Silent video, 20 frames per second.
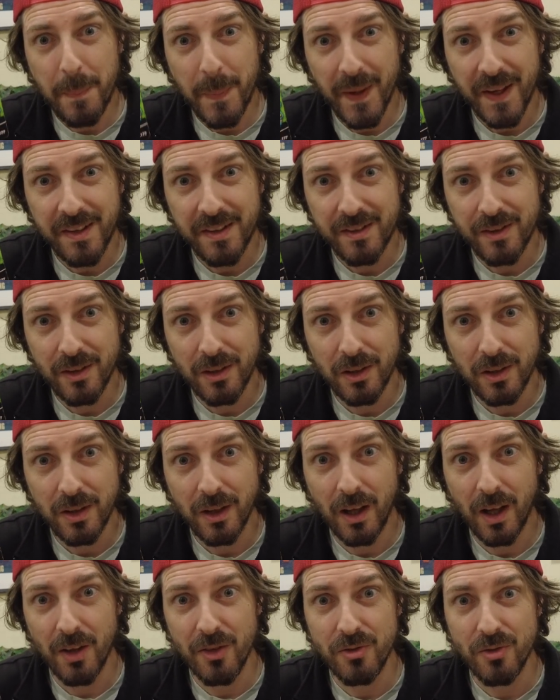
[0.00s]

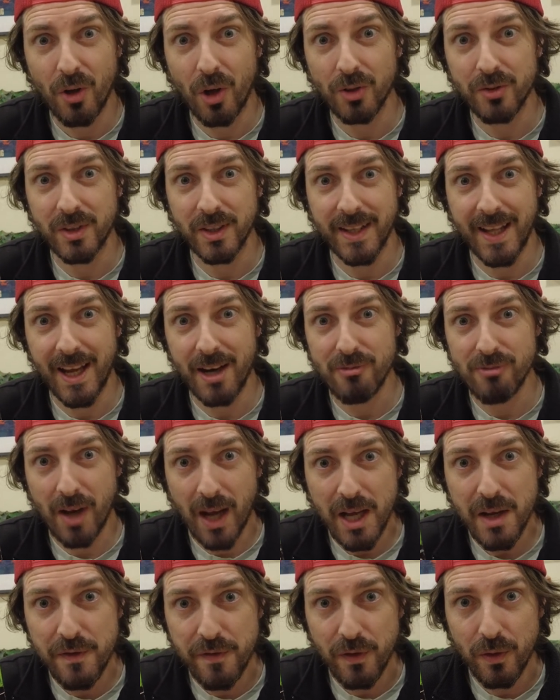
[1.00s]
pistol and not an air
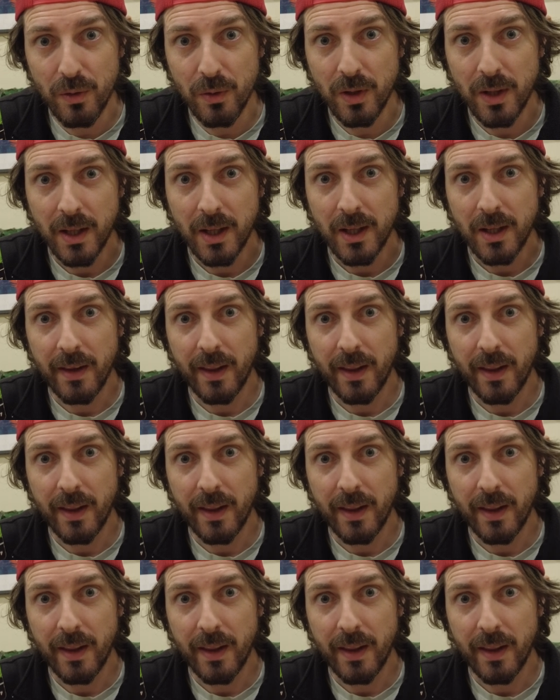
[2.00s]
rifle,